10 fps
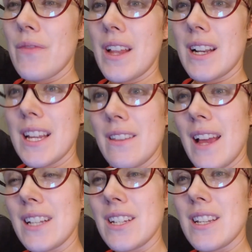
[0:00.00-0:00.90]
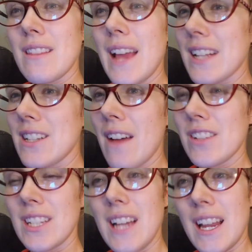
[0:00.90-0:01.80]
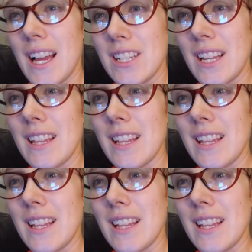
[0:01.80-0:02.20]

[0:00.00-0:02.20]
and he that's that's obviously not hunting